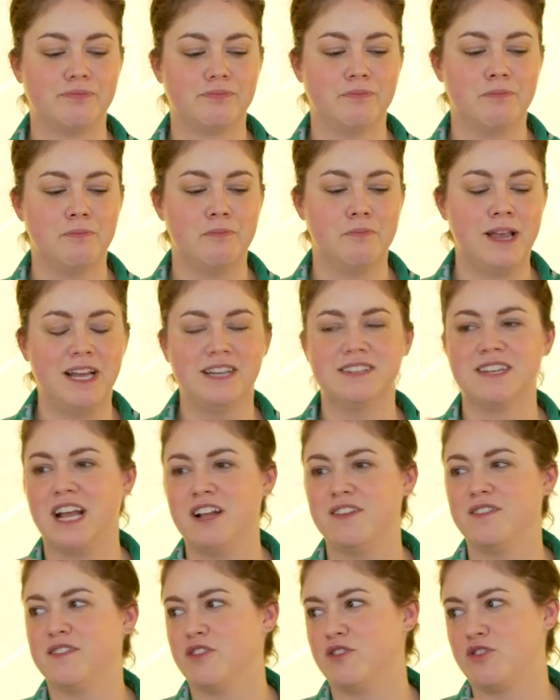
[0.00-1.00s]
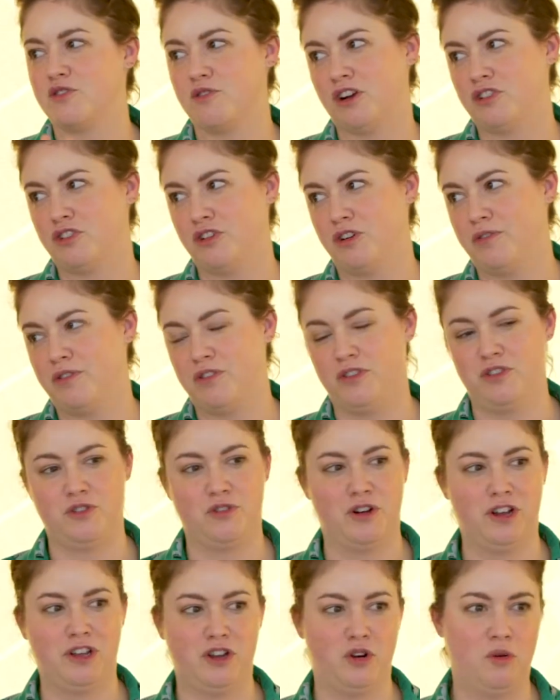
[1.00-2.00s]
maintains the structure for this
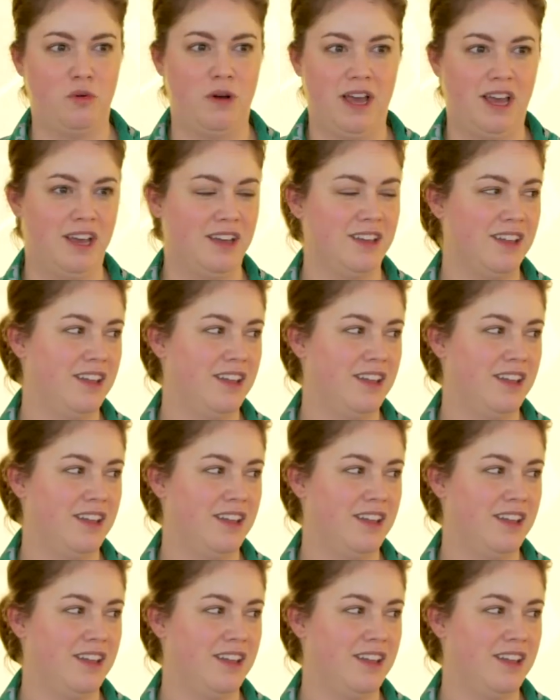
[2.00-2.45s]
drink in a way